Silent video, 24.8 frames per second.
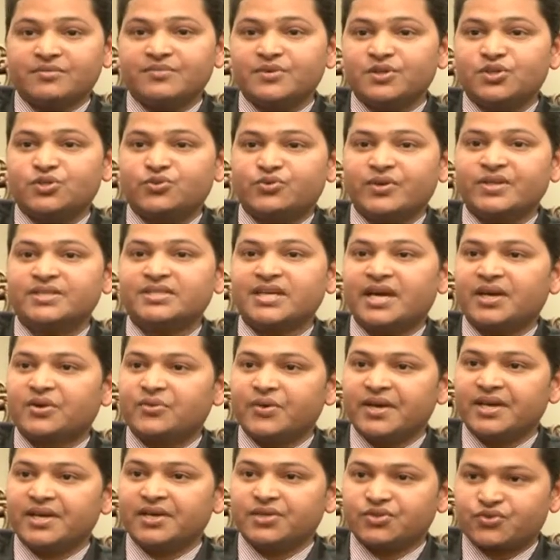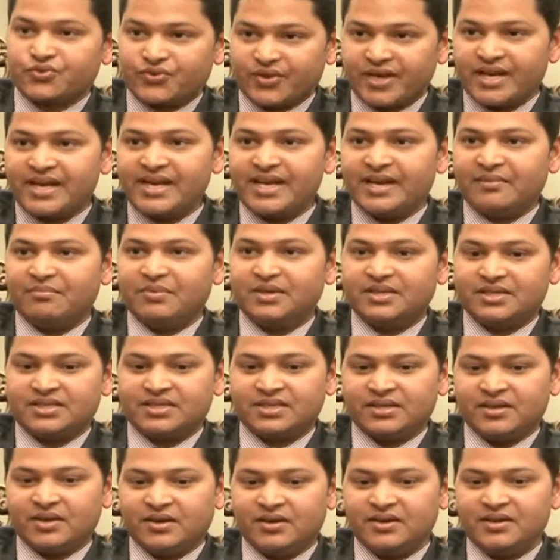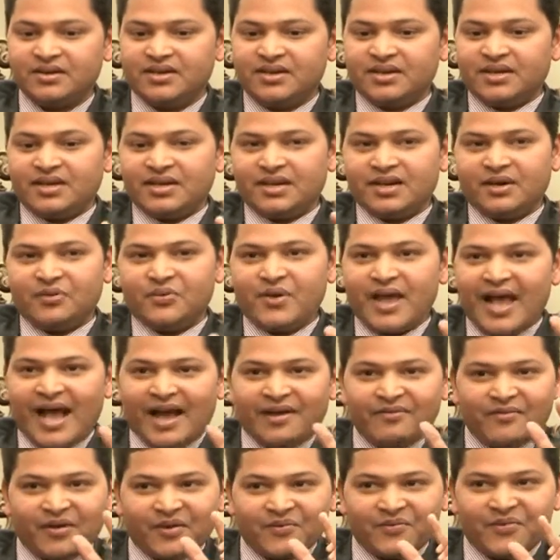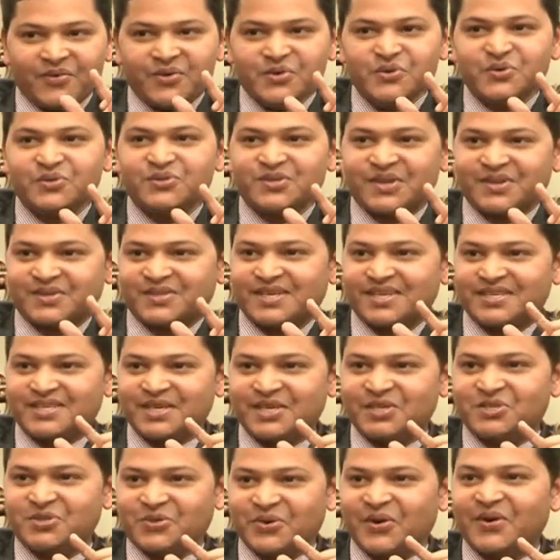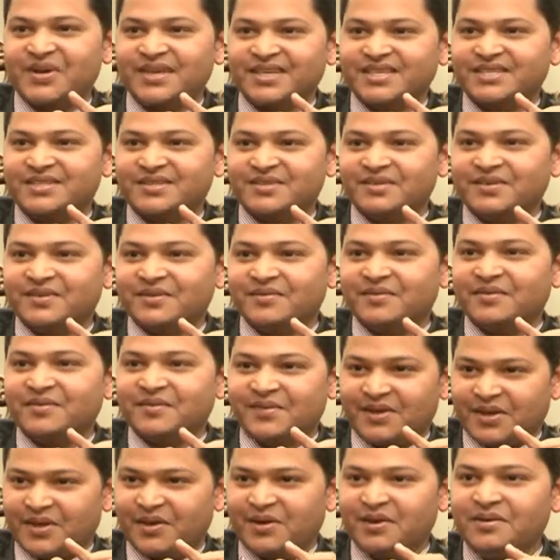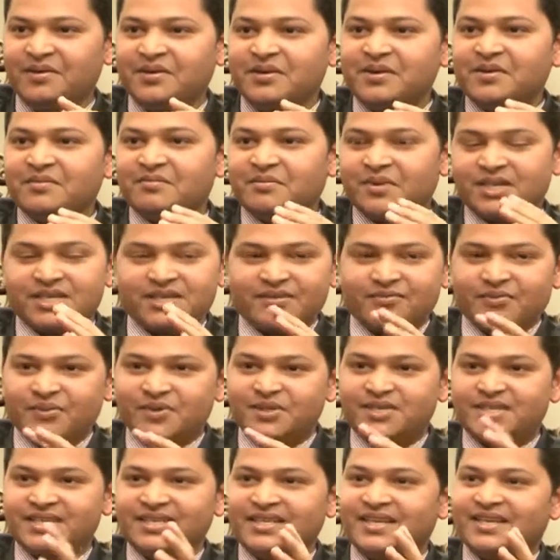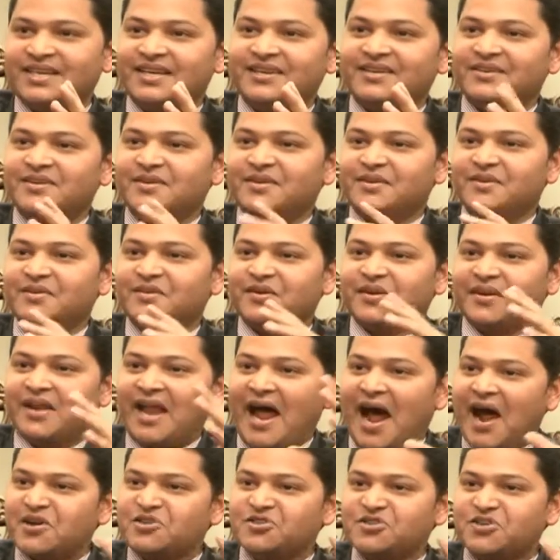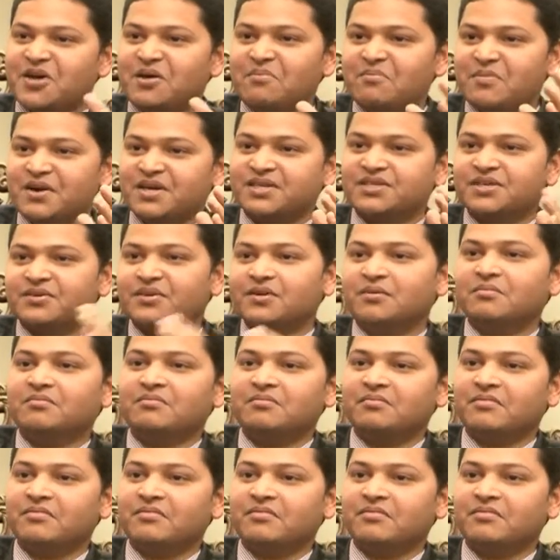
of students are going to Australia, but you know, we have a few success stories, you know. But if we see the, you know, large numbers, you know,